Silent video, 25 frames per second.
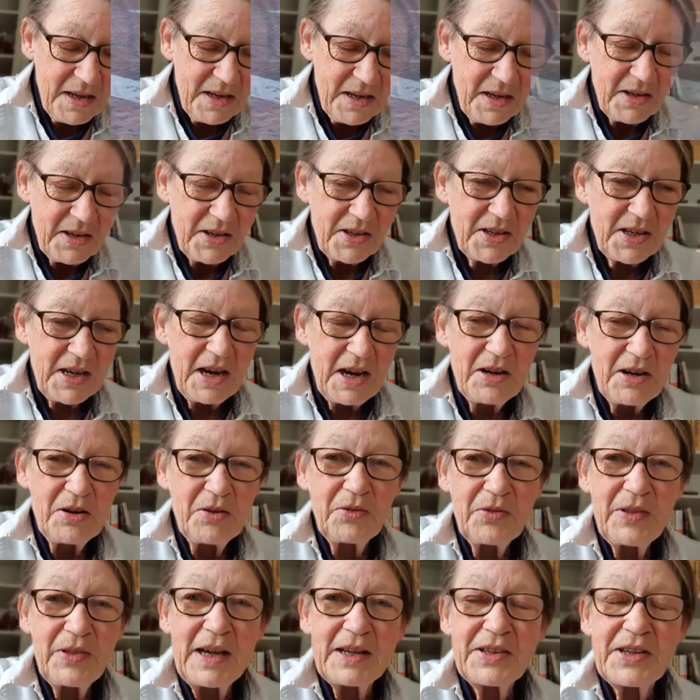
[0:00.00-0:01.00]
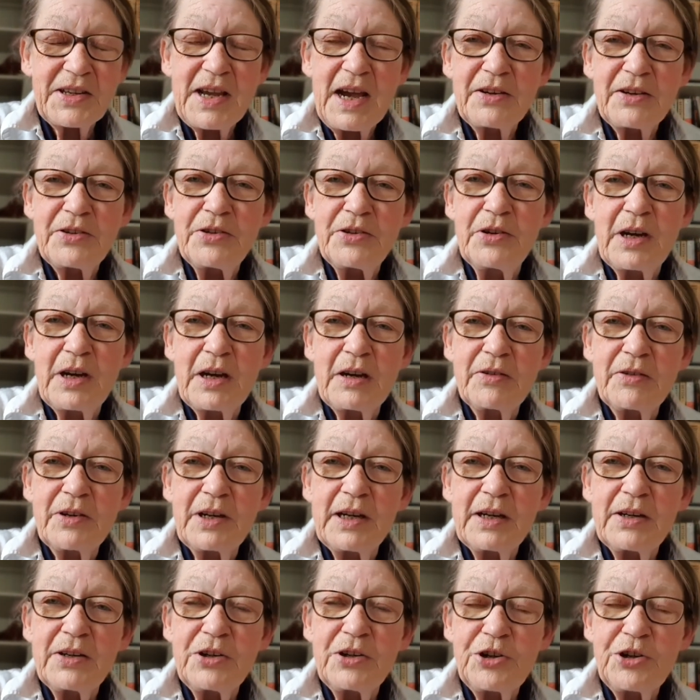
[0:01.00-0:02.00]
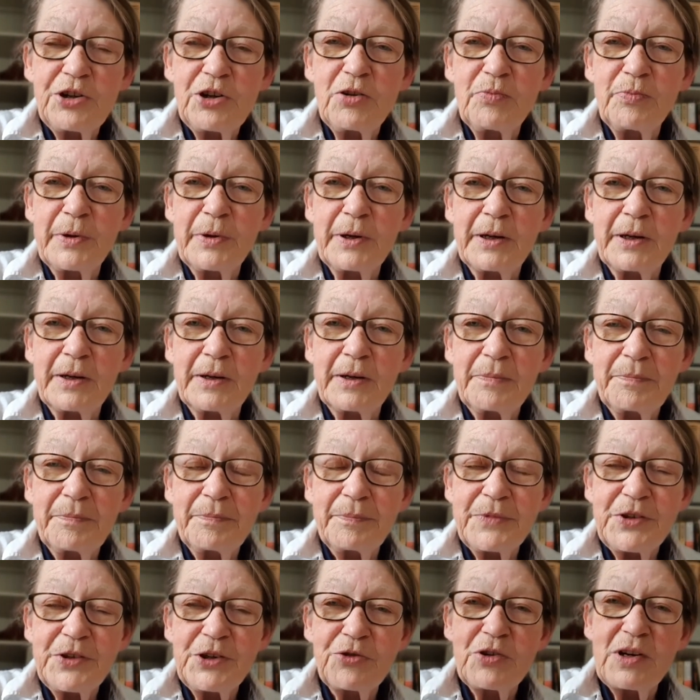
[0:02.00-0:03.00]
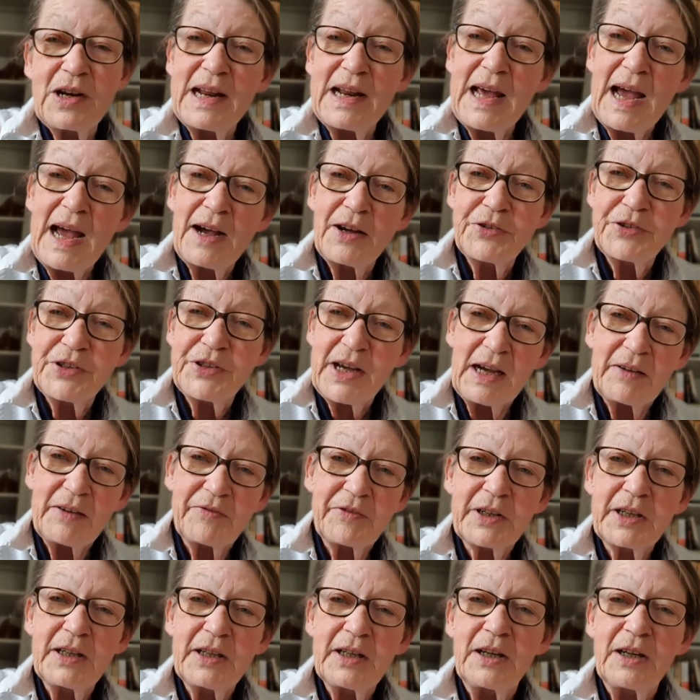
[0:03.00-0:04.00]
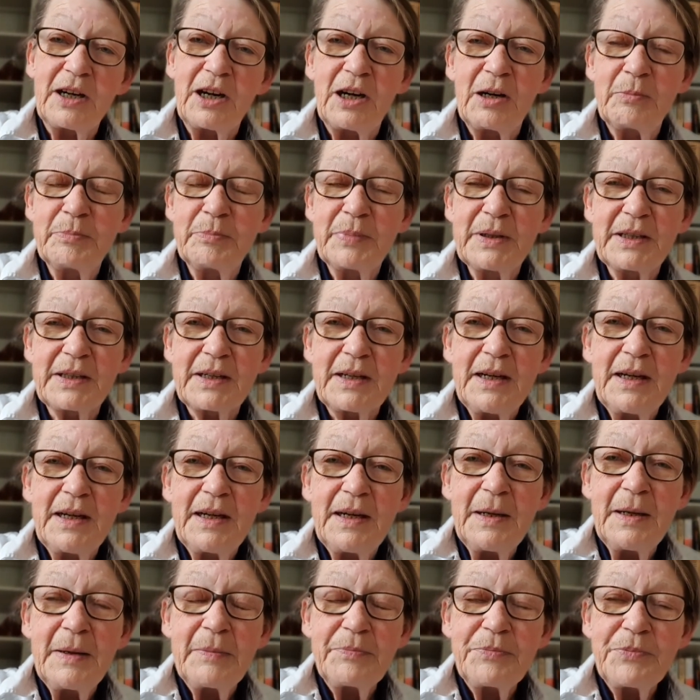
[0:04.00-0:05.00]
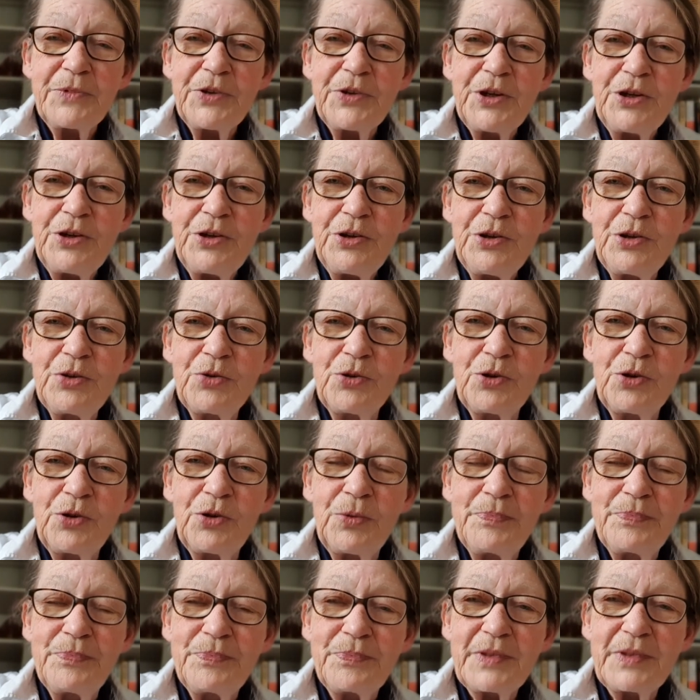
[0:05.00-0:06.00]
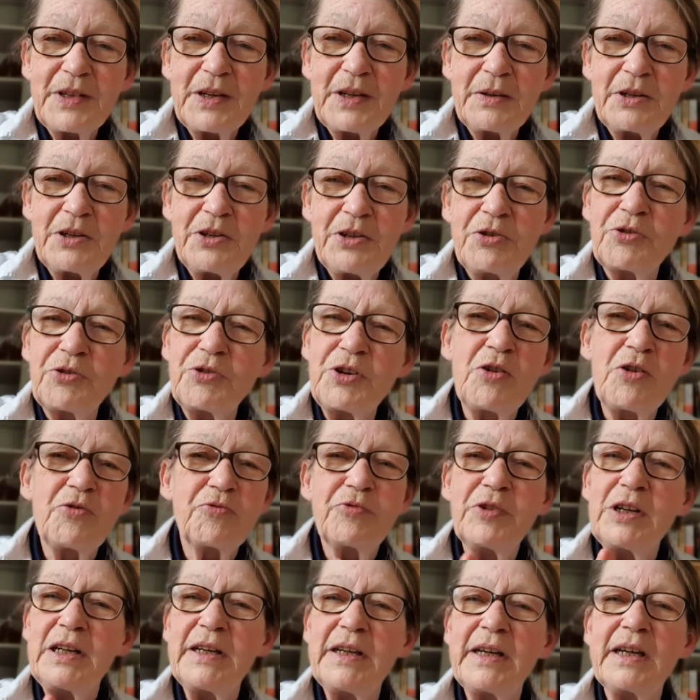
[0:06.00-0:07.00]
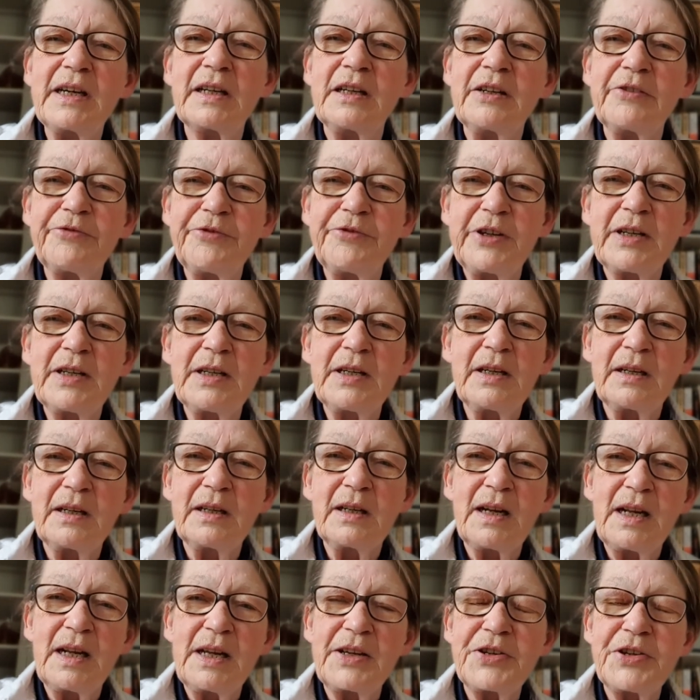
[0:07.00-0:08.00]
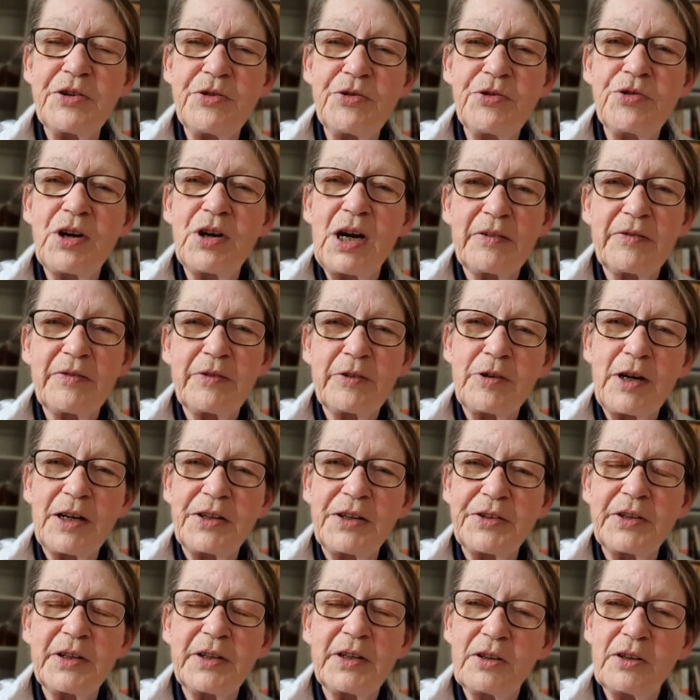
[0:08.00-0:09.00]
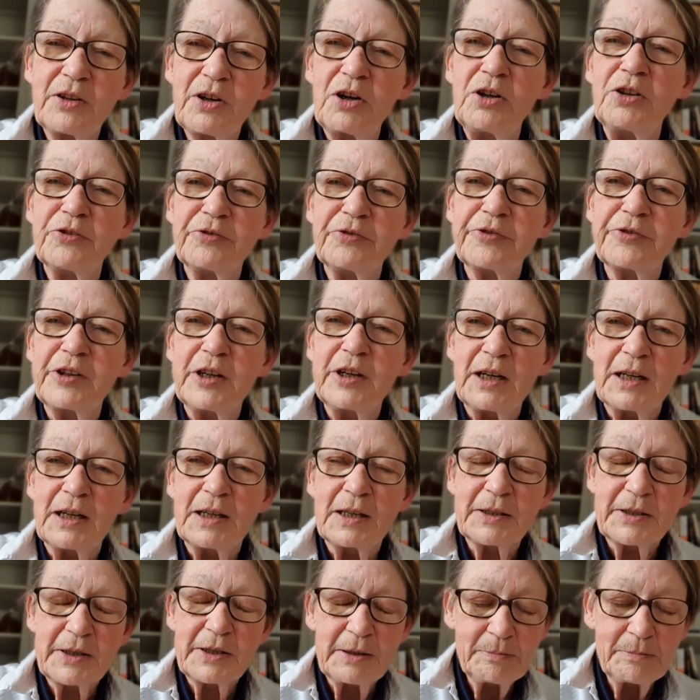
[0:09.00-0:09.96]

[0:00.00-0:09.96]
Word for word: so that's how you go and get your shopping. You're allowed to have a car, but you're you're not really going to fit in unless you drive around in a golf cart.